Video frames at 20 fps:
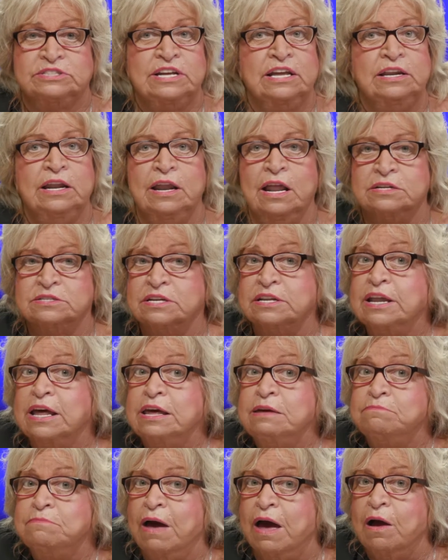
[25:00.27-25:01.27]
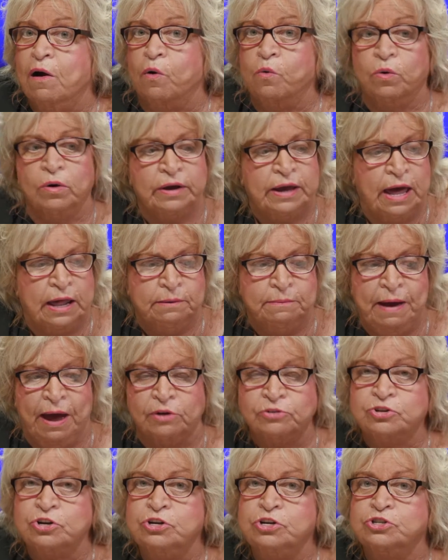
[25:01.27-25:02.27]
sending us an email. We'll get them
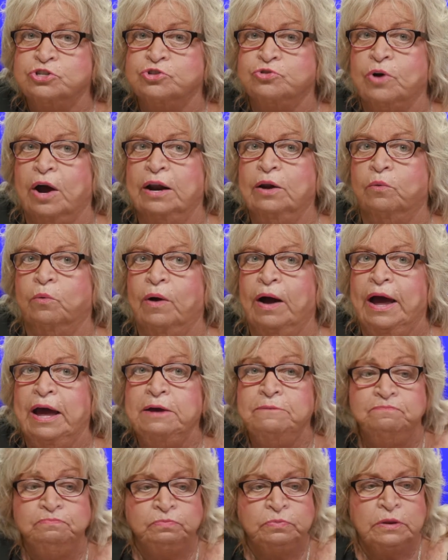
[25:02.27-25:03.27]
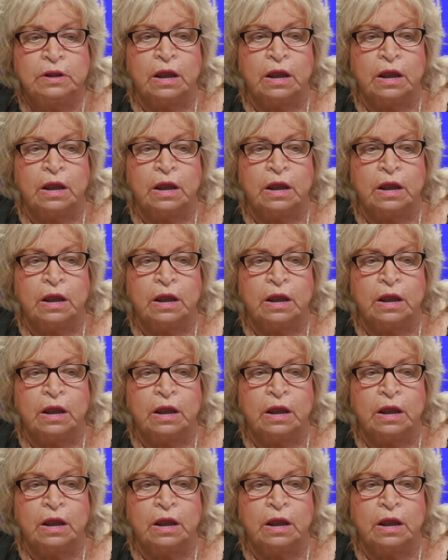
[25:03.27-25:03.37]
out to you straight away.